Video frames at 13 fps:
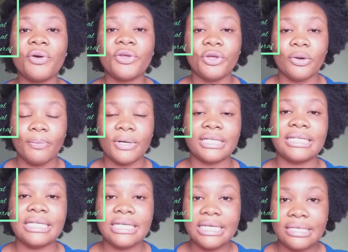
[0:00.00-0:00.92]
your
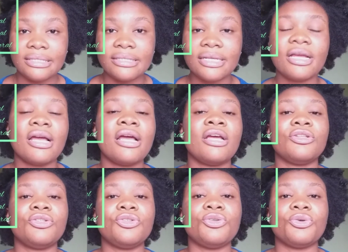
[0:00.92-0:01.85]
body heat
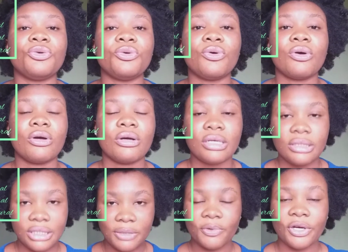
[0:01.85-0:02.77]
to
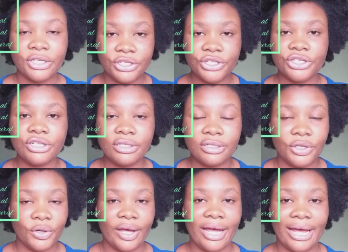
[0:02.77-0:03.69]
deep condition
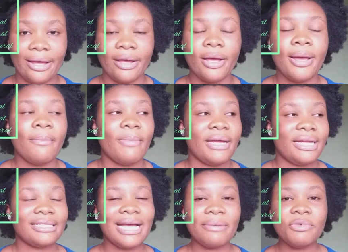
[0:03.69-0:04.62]
your hair. By
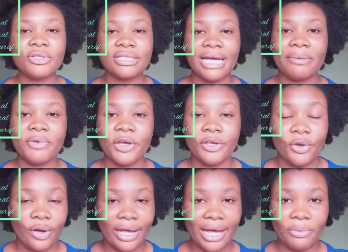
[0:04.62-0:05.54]
the time you tie
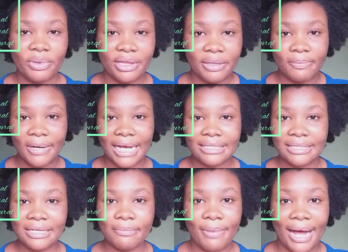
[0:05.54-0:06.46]
your hair with the
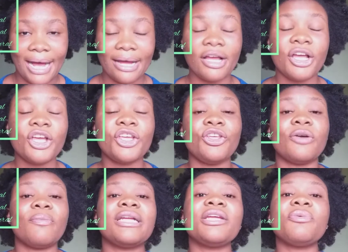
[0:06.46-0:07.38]
plastic bag, your
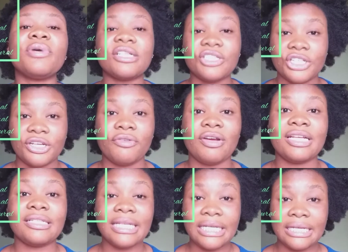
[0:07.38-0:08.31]
body will
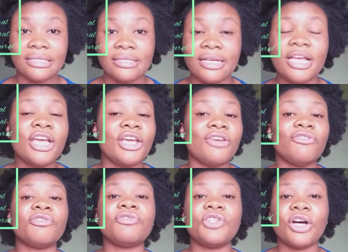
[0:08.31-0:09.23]
generate heat. If
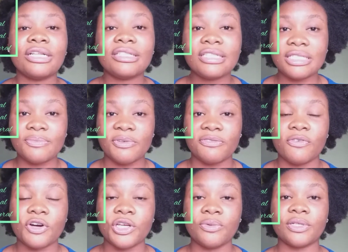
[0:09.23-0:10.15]
you've done this
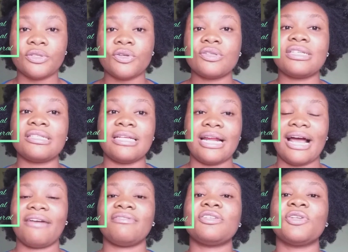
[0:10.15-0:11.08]
before, you will notice that
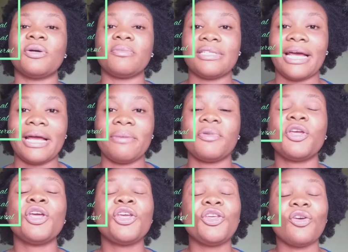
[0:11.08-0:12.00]
after some time,
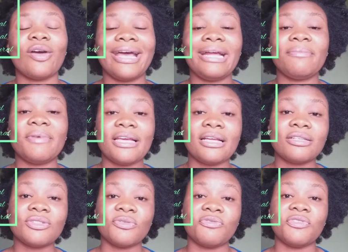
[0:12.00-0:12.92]
your hair
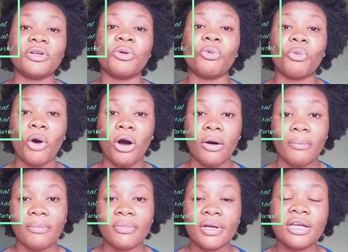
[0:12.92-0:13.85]
begins to feel
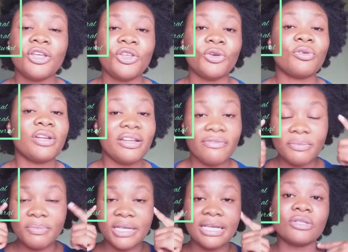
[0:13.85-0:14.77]
warm. You could
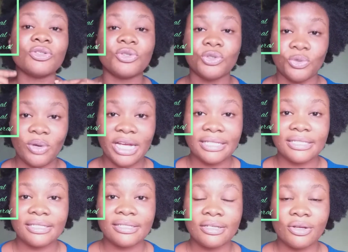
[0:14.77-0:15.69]
even begin to sweat,
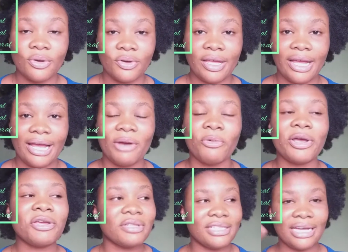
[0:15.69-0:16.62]
okay? And
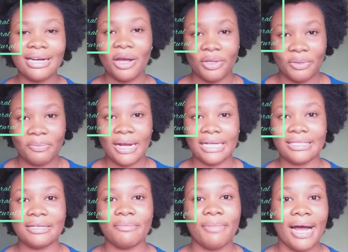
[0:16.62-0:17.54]
when you take down the
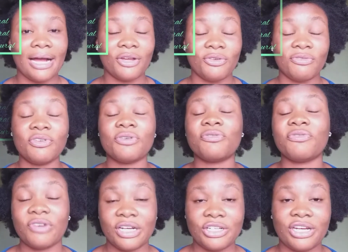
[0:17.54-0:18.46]
plastic bag, you feel
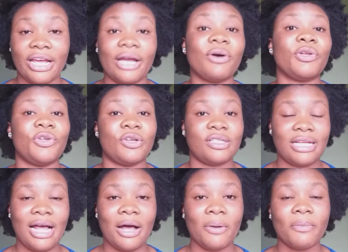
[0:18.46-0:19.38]
fresh air on your
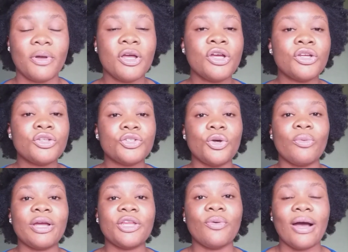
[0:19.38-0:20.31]
scalp. So
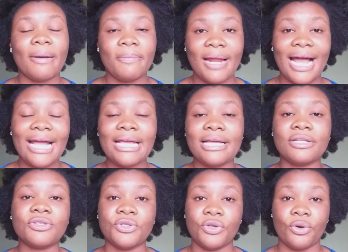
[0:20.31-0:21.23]
when you apply
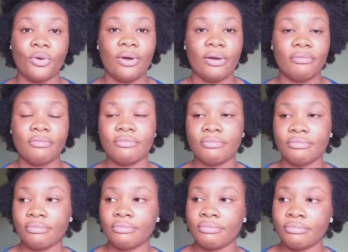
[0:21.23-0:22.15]
heat to your
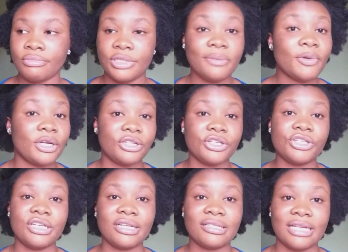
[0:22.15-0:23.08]
deep
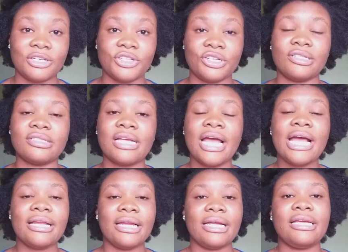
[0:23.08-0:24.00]
conditioning sessions,
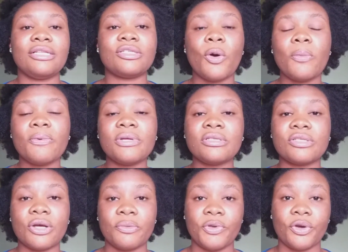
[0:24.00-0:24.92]
the heat opens
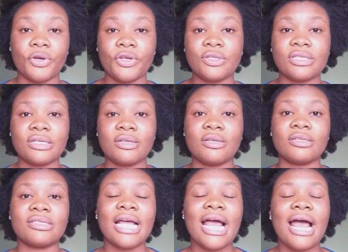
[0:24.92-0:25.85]
up your
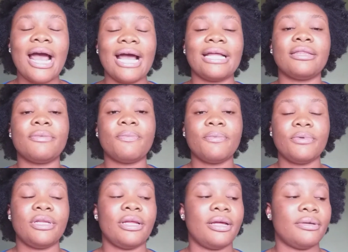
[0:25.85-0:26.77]
cuticles and
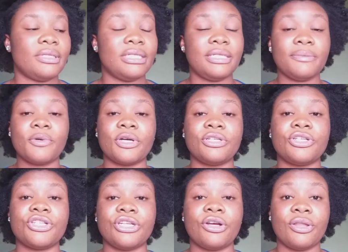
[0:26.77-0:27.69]
the, the deep
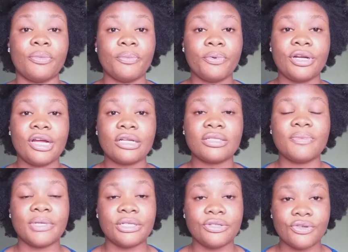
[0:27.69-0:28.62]
conditioner, the product
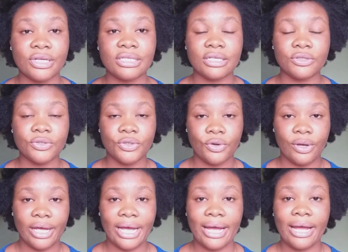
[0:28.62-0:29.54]
penetrates into your
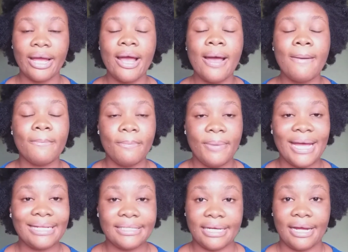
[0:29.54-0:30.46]
hair
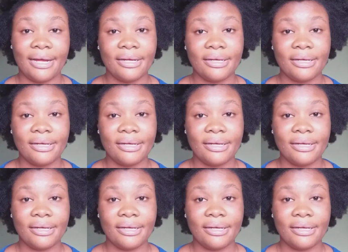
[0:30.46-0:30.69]
better.